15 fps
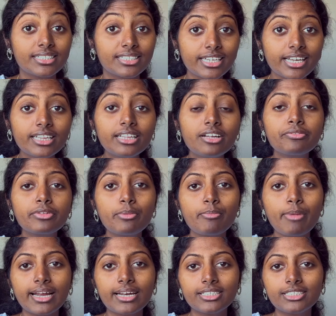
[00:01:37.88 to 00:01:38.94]
The strength of
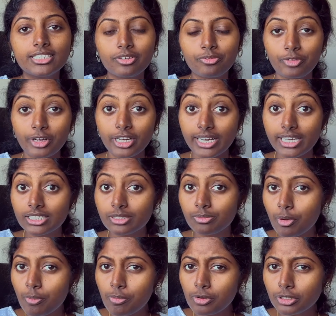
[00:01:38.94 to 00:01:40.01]
the magnetic field
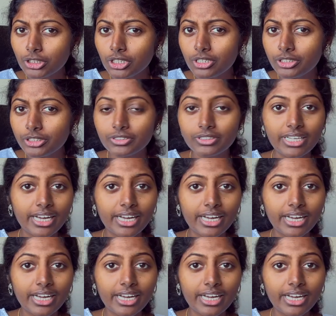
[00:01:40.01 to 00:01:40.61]
is proportional